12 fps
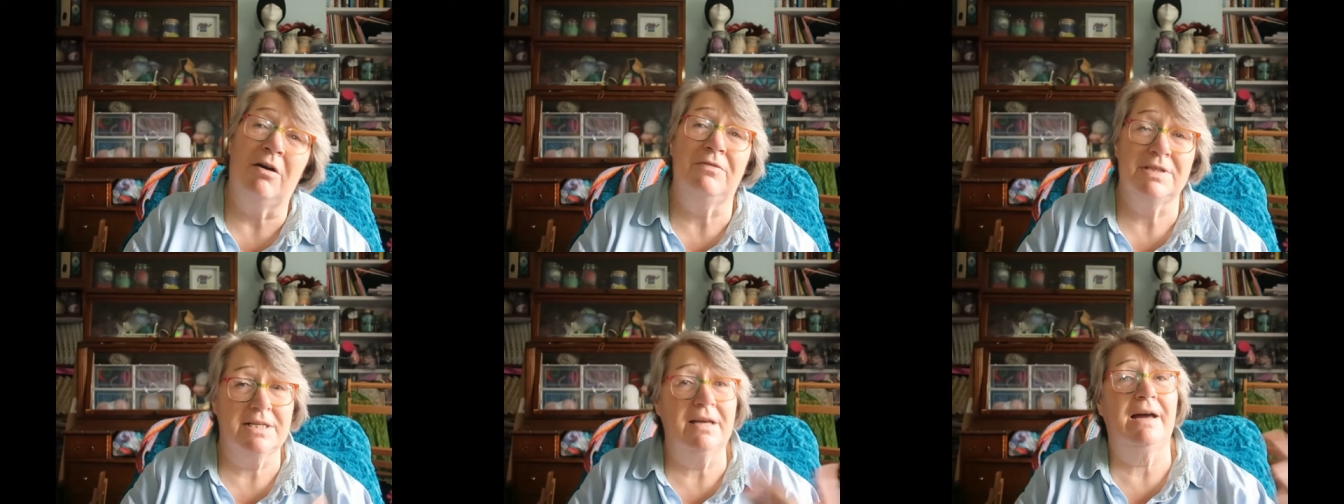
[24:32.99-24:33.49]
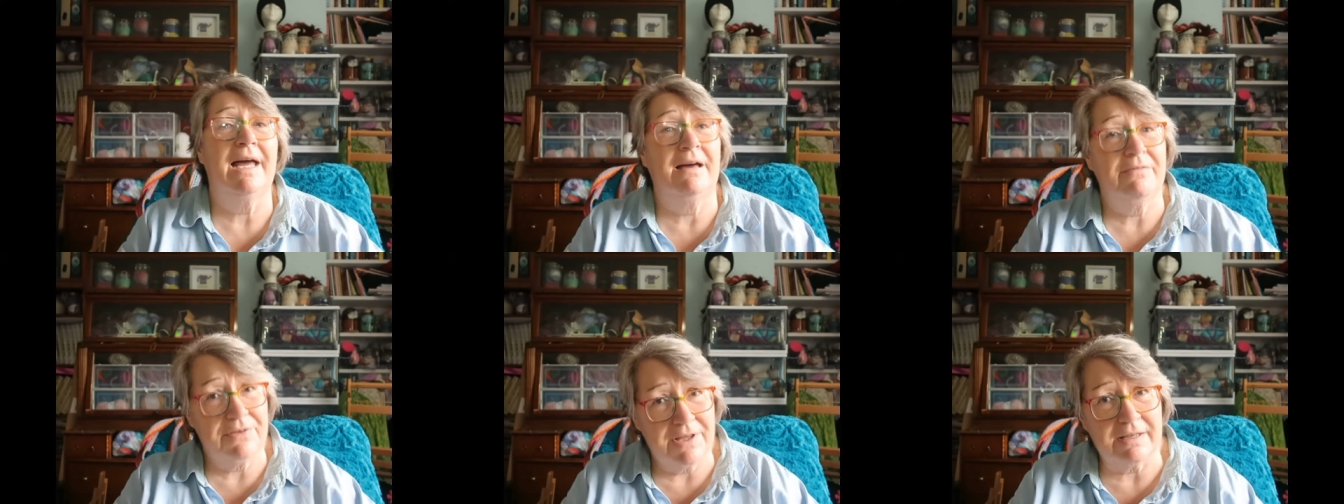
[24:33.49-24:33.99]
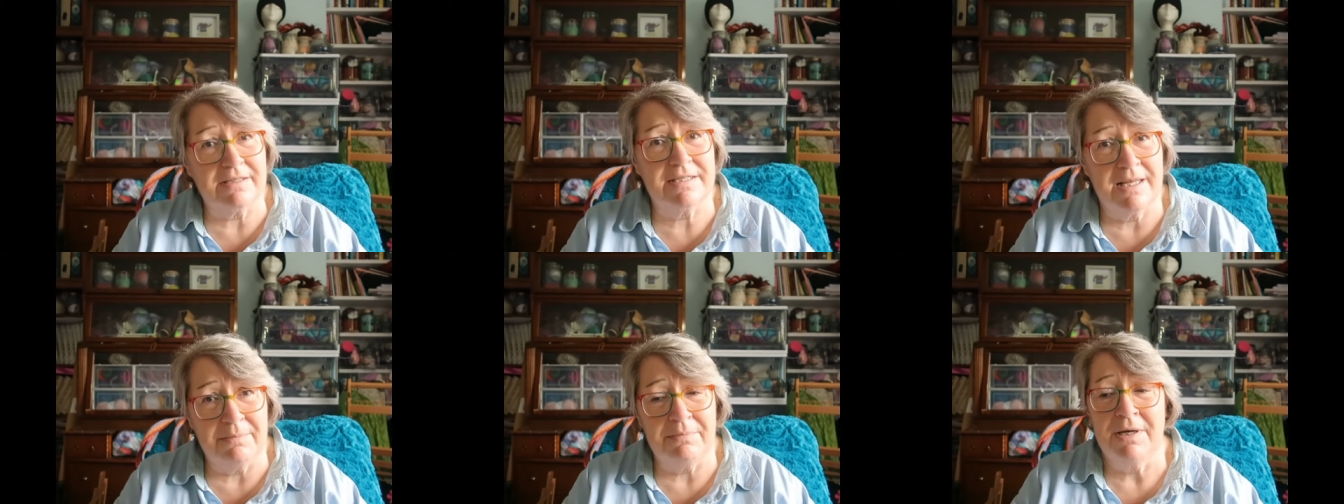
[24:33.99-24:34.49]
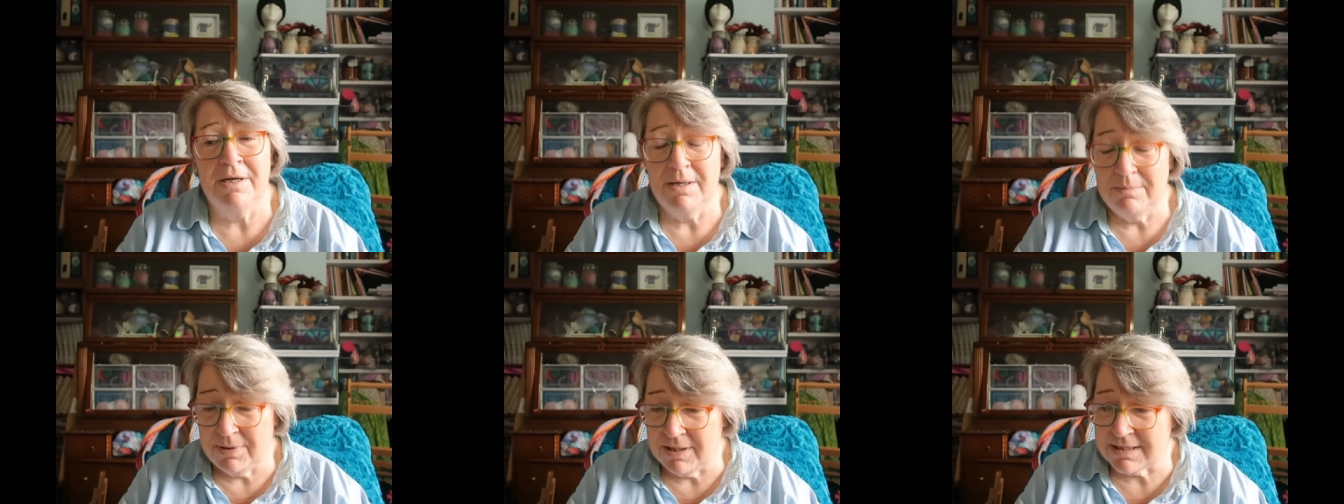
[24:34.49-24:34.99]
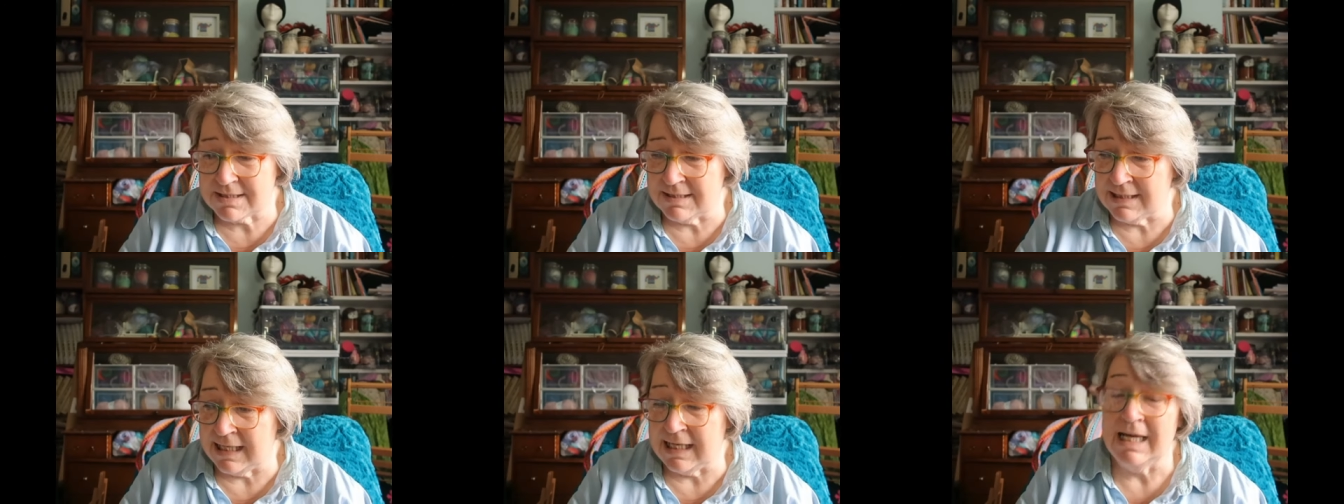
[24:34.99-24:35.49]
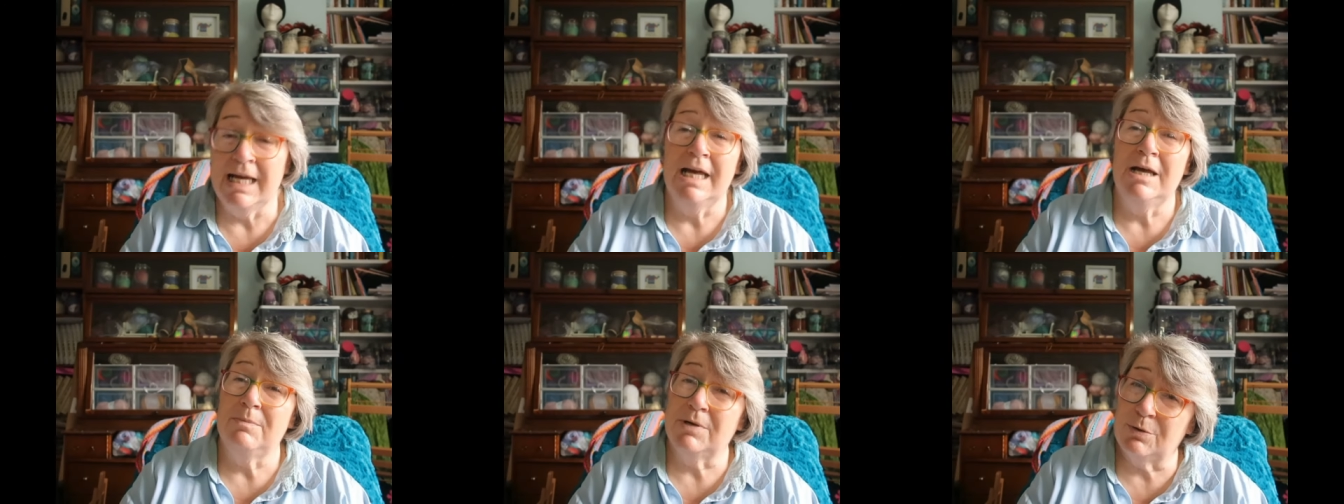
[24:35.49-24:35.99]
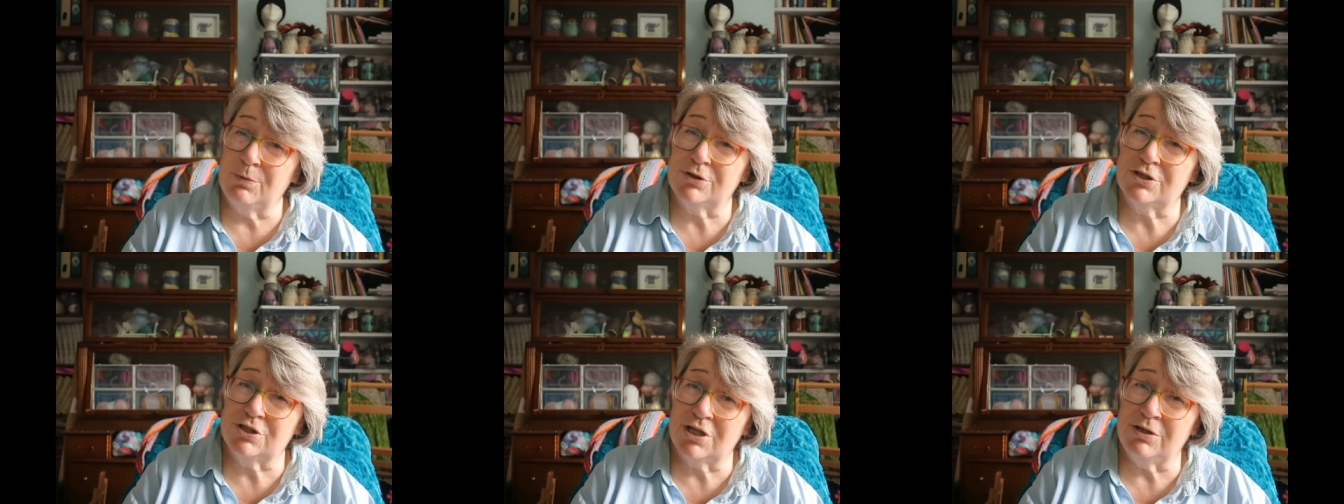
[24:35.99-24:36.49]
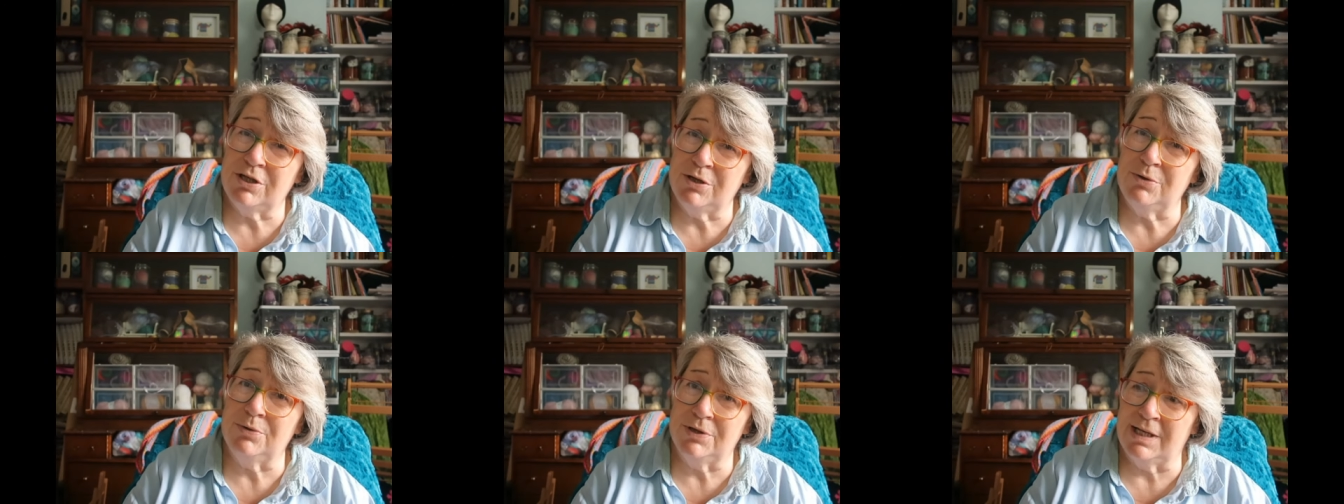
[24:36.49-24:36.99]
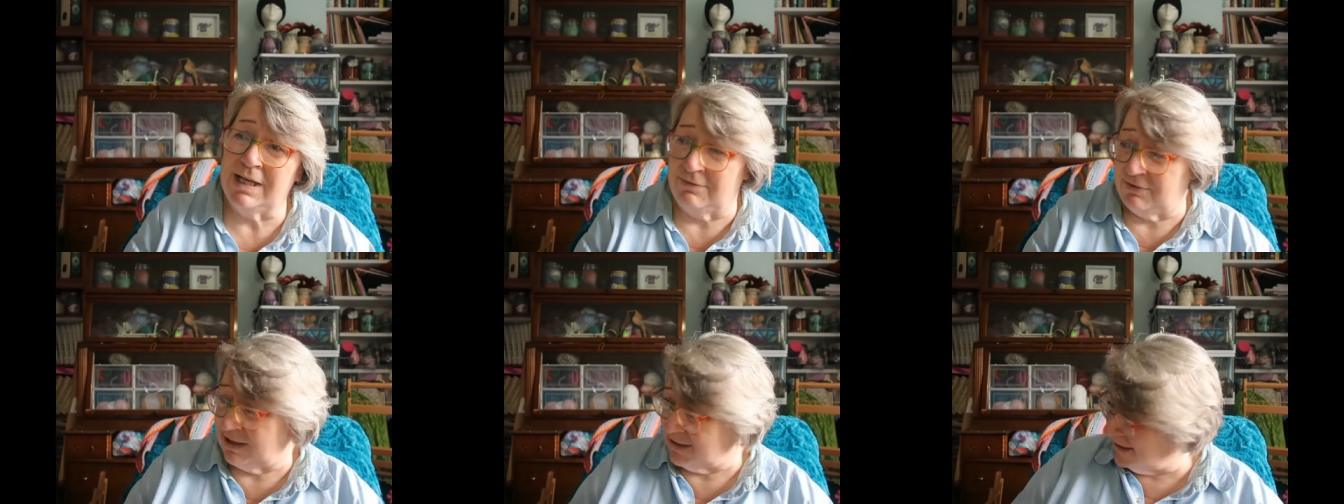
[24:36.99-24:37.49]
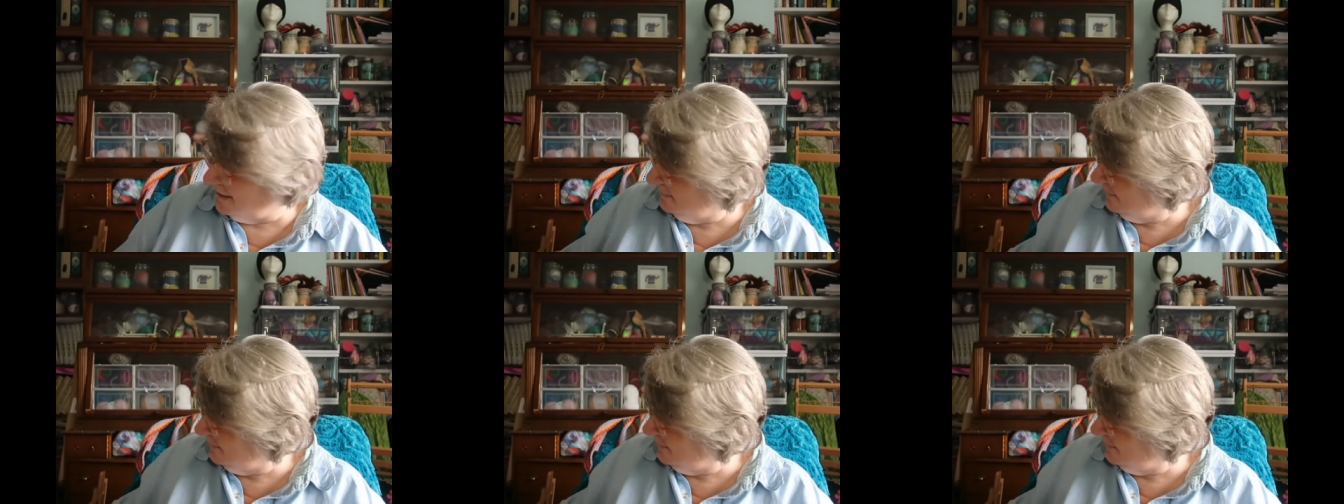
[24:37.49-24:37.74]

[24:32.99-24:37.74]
Obviously, I have thanked them personally, but I want to show you the lovelies.